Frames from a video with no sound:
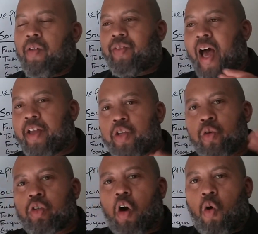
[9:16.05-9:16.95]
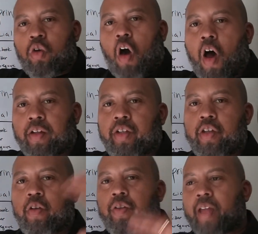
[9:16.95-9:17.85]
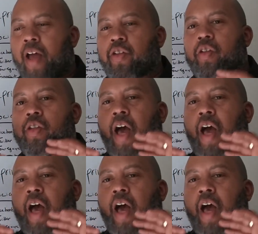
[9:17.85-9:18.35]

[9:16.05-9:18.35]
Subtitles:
Not you cold calling to you, not